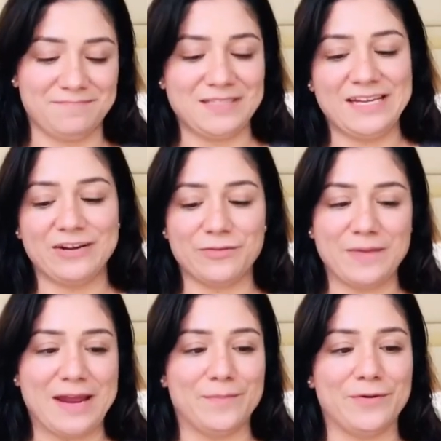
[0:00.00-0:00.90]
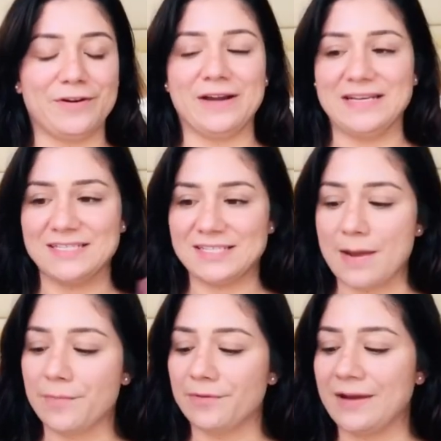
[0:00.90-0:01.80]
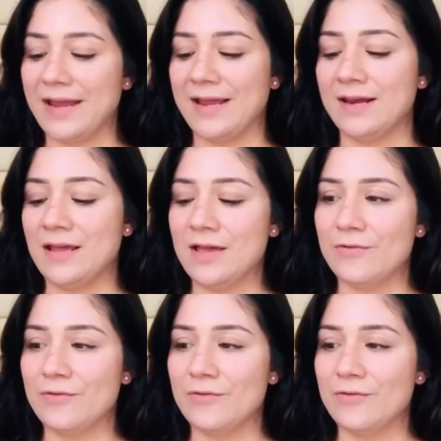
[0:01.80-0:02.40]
see it on paper and separate